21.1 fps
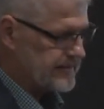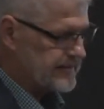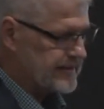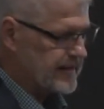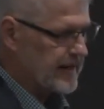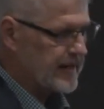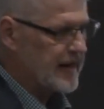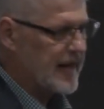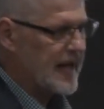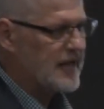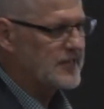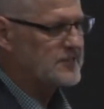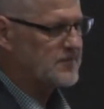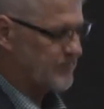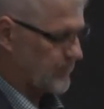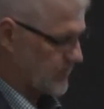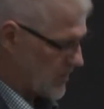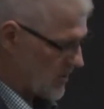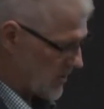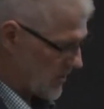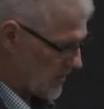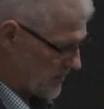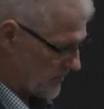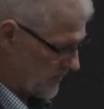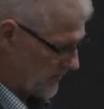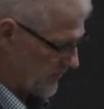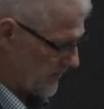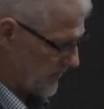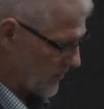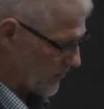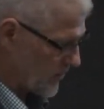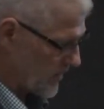last fall
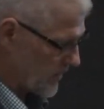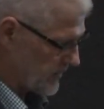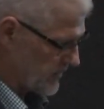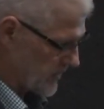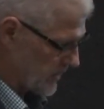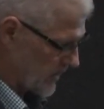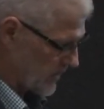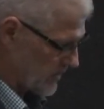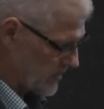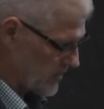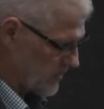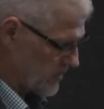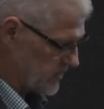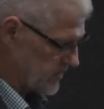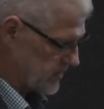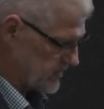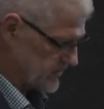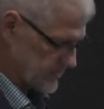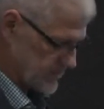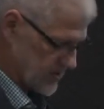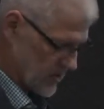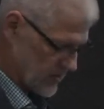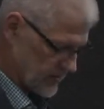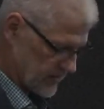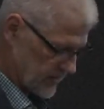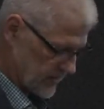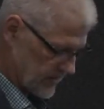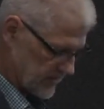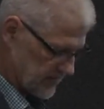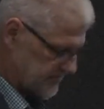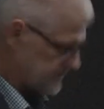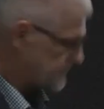with Newton Consulting.